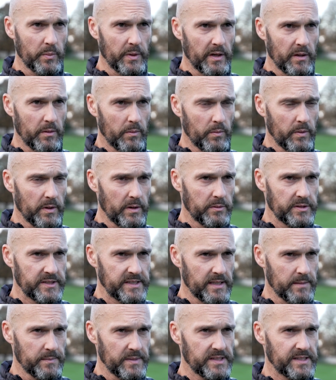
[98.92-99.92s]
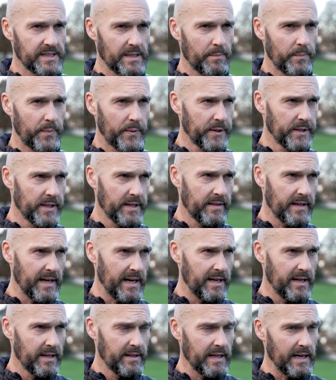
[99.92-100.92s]
we'll, we'll see him at some point in
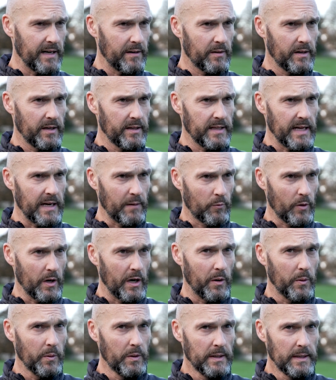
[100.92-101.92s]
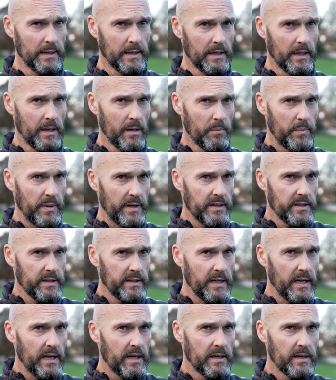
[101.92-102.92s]
that in that in that role, but
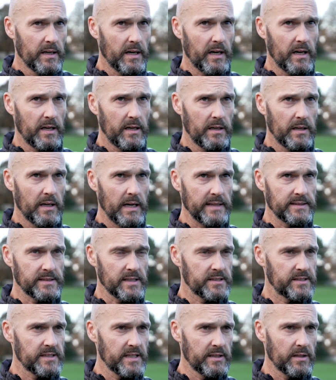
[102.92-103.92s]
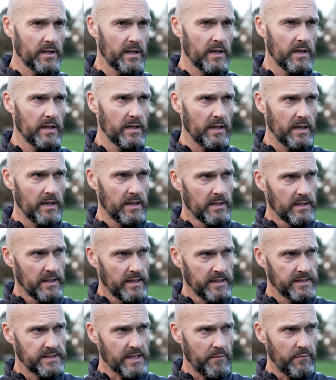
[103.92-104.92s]
yeah, uh, as I said, uh,
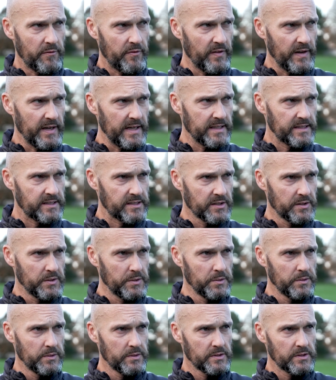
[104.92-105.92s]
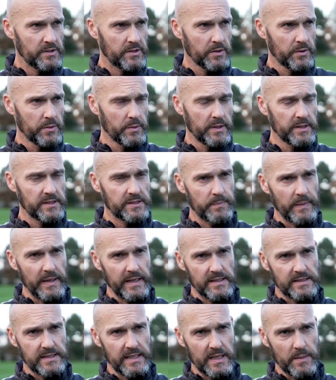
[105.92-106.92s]
it's unfair to to
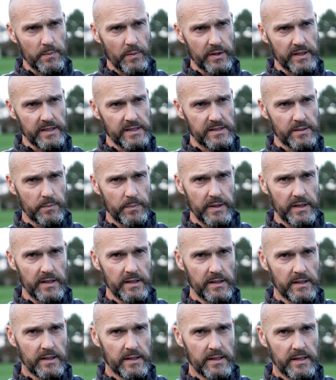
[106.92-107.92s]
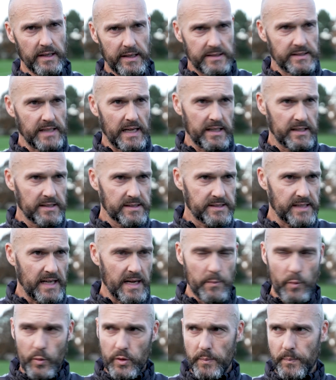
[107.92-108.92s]
expect anybody to be exactly the
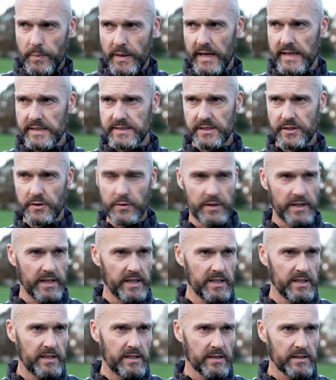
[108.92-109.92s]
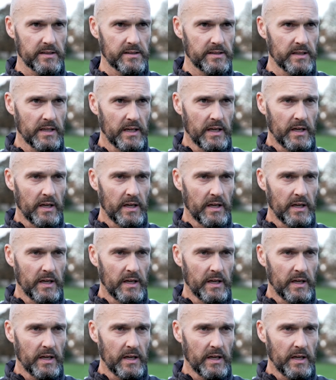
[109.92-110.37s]
same. All the players are unique, and